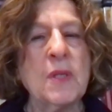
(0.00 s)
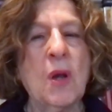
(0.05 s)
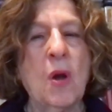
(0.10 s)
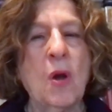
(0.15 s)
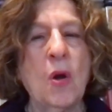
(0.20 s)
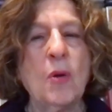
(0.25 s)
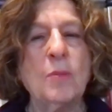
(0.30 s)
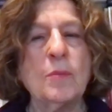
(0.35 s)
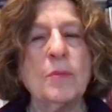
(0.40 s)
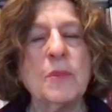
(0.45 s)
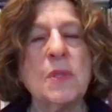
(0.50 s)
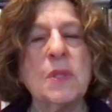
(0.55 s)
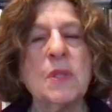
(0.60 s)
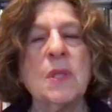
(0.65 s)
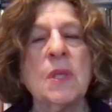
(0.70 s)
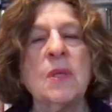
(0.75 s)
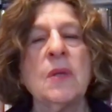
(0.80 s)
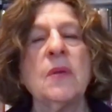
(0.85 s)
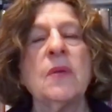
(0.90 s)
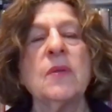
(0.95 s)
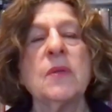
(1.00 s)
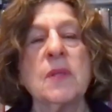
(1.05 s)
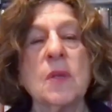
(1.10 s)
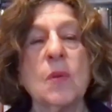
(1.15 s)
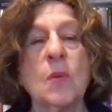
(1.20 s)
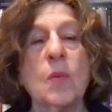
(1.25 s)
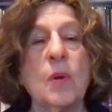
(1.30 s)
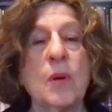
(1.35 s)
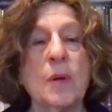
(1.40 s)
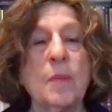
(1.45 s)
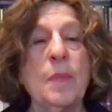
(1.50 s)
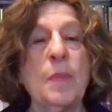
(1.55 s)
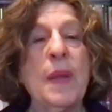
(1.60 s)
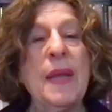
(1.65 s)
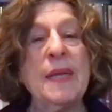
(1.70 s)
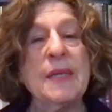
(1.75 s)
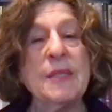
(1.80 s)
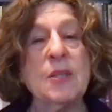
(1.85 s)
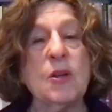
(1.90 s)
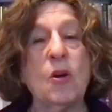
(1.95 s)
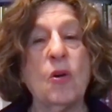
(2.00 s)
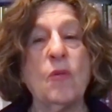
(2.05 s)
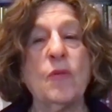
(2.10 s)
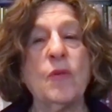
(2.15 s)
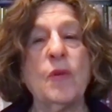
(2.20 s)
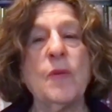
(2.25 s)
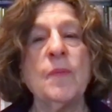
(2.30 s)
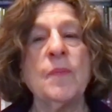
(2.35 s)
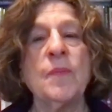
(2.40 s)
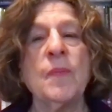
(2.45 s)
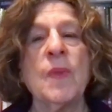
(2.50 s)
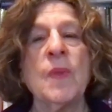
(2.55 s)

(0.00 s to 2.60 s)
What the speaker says: homes, it's the word Passover,